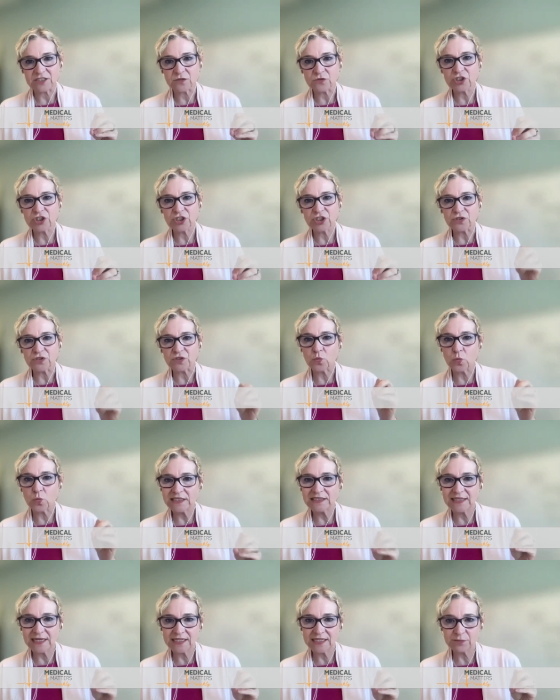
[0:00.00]
So choose
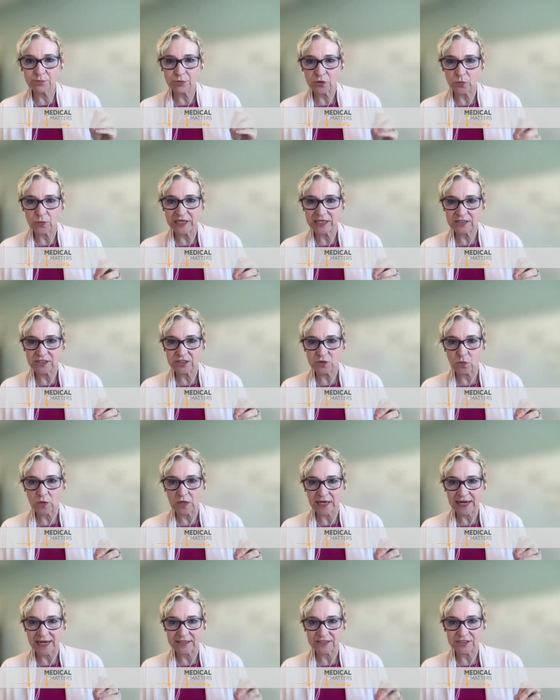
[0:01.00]
what days per week do you
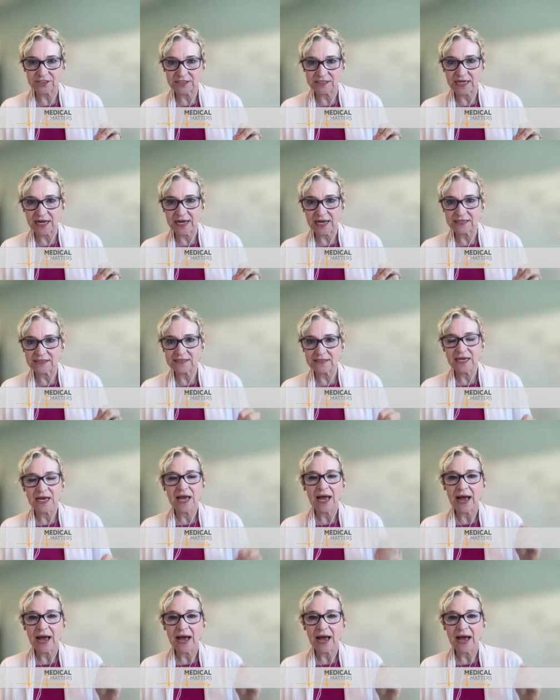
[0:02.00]
want to exercise,